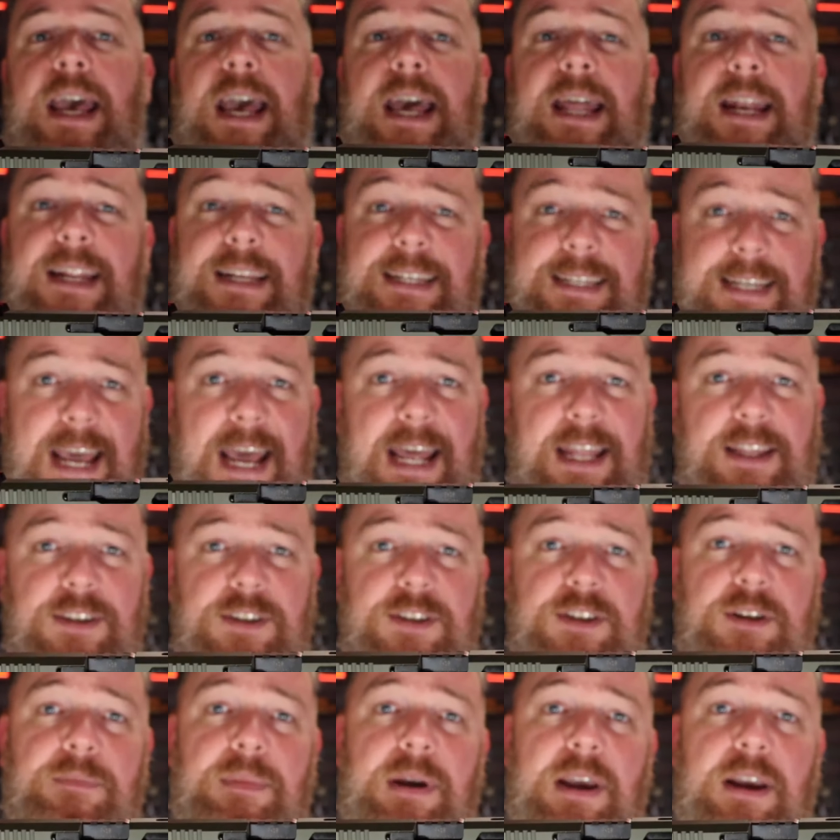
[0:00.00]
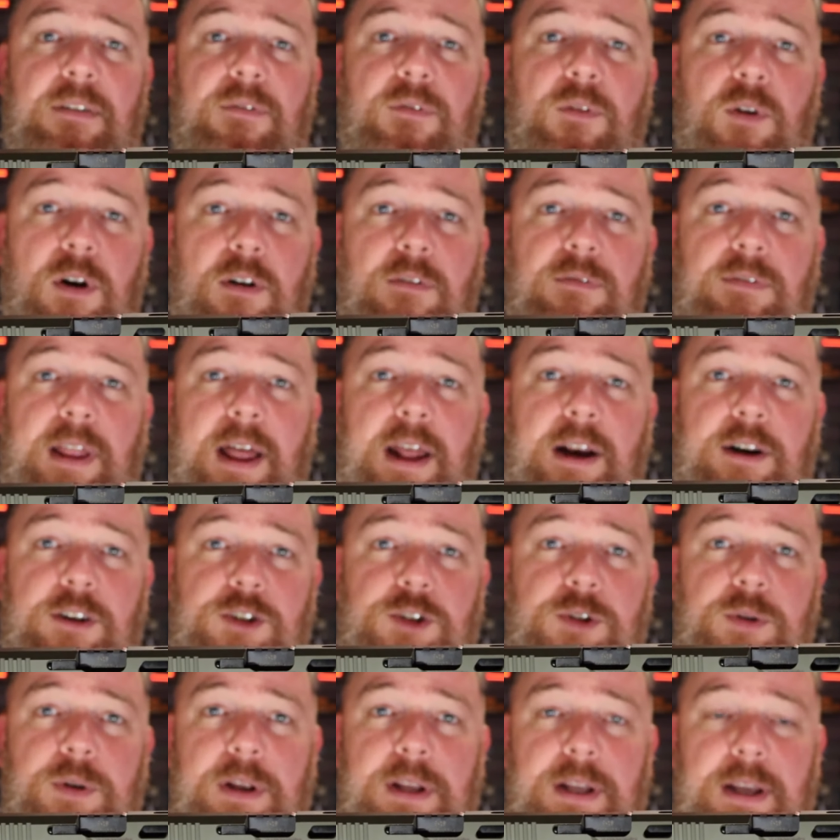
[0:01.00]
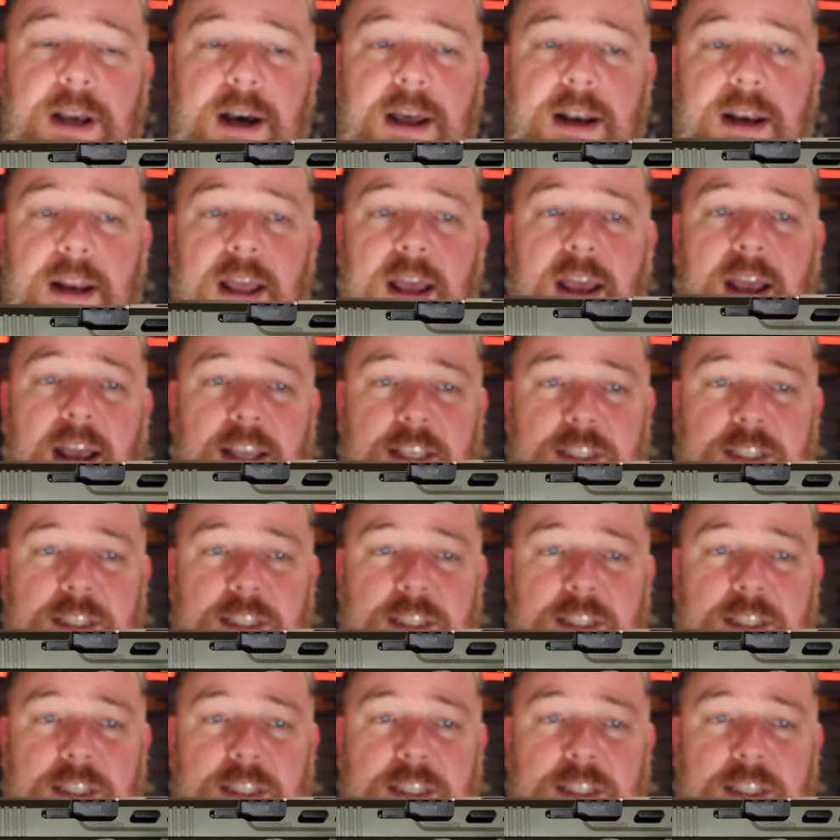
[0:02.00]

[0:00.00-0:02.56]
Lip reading: and it tends to make for a flatter shooting gun,